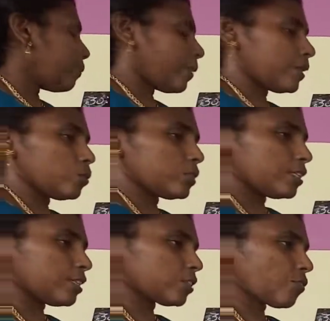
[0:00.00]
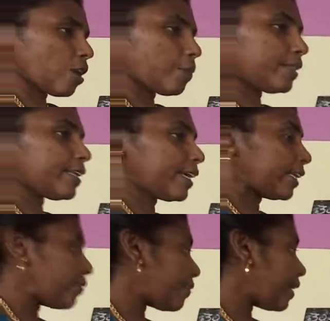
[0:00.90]
by using this formula. They are
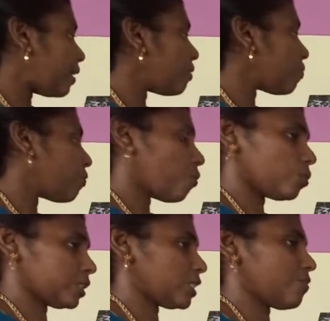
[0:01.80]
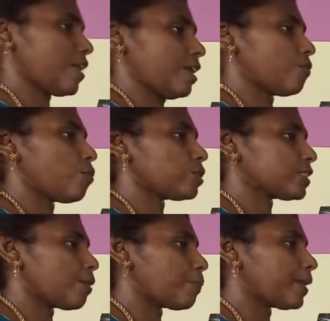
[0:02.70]
given force
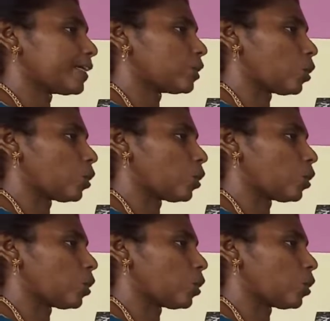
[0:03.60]
applied.